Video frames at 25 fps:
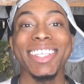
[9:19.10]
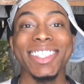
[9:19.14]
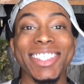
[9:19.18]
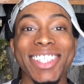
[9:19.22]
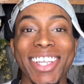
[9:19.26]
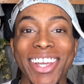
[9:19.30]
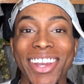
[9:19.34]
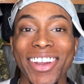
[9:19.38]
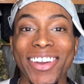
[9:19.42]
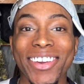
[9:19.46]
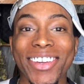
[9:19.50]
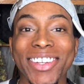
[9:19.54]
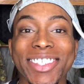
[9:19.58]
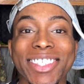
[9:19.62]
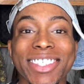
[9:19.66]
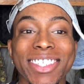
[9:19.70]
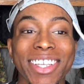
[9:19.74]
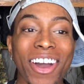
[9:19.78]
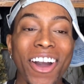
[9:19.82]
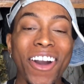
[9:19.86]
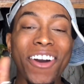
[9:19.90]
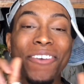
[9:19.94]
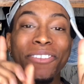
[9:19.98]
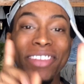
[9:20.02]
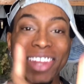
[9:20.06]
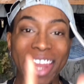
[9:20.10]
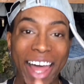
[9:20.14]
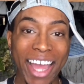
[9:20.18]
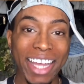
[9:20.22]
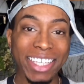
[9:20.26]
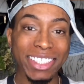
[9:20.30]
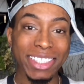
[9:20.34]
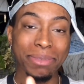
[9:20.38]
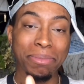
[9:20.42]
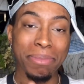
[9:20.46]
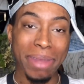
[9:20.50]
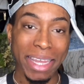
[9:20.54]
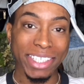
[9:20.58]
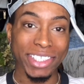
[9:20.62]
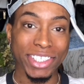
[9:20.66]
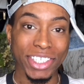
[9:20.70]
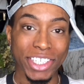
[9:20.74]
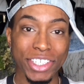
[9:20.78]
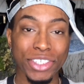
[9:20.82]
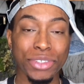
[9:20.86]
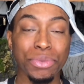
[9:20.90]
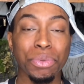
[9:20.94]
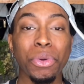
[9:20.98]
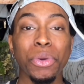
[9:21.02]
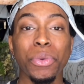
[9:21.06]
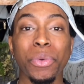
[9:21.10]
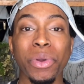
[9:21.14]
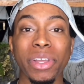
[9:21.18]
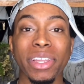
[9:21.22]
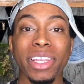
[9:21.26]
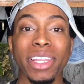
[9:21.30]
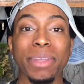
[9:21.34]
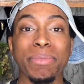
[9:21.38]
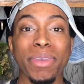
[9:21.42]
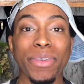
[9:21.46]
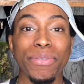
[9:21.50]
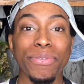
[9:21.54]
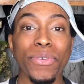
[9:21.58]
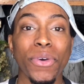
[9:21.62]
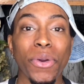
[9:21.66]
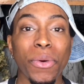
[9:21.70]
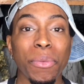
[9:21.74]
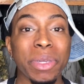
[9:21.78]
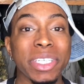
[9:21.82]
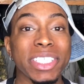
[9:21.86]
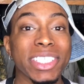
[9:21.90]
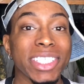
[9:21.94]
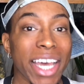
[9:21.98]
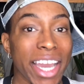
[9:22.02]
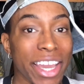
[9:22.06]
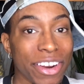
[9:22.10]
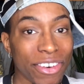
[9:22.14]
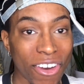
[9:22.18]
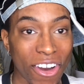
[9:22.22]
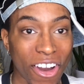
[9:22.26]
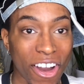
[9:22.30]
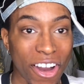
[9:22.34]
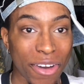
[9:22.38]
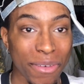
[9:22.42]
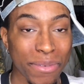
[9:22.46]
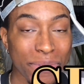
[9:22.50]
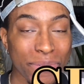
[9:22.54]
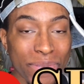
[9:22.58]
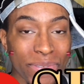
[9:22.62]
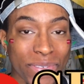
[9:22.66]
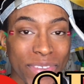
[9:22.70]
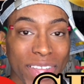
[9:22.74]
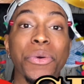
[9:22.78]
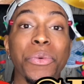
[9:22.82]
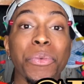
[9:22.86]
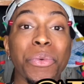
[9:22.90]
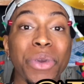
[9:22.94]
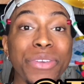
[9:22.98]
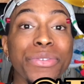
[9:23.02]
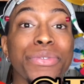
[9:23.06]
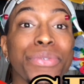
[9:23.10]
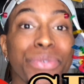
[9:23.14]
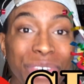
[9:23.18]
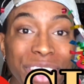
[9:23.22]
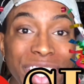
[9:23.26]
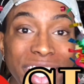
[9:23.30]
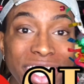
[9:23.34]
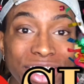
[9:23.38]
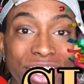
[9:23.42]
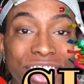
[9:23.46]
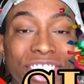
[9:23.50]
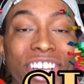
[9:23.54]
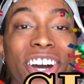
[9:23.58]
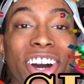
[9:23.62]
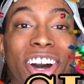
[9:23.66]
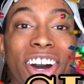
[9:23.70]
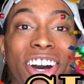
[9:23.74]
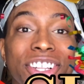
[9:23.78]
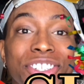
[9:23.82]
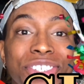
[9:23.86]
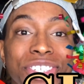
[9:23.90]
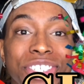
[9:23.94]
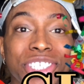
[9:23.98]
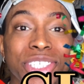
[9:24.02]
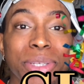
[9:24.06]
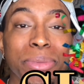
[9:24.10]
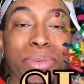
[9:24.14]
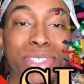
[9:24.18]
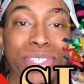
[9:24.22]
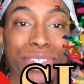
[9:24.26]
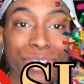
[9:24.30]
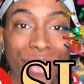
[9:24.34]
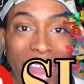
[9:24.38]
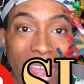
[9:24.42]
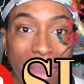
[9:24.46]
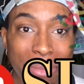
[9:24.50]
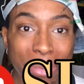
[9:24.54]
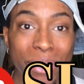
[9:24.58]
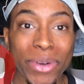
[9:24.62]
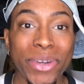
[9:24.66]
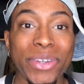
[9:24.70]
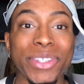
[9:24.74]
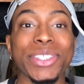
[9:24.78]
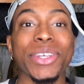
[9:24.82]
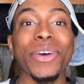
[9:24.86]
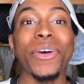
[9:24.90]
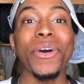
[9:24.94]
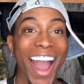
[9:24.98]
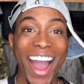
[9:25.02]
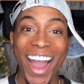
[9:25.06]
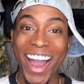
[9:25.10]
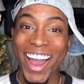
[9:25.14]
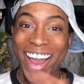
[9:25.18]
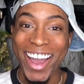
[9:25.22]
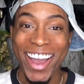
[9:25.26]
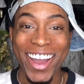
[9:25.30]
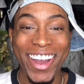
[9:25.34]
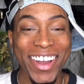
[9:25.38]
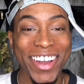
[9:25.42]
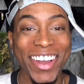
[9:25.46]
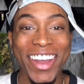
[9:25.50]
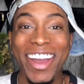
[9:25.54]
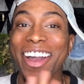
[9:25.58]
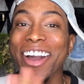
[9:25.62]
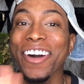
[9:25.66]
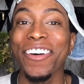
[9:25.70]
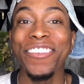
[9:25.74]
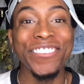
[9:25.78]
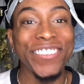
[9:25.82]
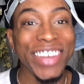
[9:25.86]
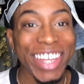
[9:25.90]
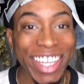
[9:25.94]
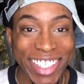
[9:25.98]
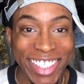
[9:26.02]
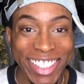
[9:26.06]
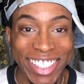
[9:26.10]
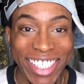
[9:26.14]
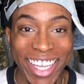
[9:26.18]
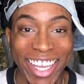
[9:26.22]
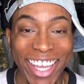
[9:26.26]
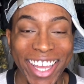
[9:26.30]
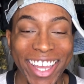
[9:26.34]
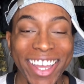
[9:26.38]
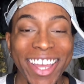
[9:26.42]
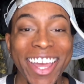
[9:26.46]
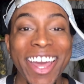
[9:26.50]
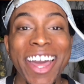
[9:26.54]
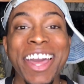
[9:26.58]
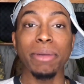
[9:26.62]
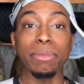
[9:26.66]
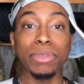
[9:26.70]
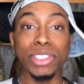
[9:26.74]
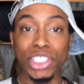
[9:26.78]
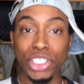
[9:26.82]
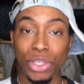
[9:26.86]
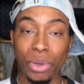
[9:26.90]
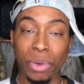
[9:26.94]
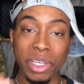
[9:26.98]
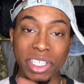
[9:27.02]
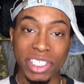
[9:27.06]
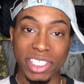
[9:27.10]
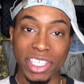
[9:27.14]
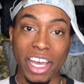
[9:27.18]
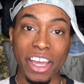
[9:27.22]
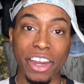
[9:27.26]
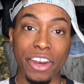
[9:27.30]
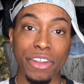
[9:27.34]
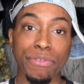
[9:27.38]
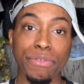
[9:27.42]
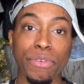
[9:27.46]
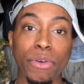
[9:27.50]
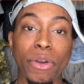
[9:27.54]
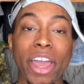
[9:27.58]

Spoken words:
Slayers, a last message real quickly before we sign off. We've reached 100 subscribers. Amazing. I'm so excited for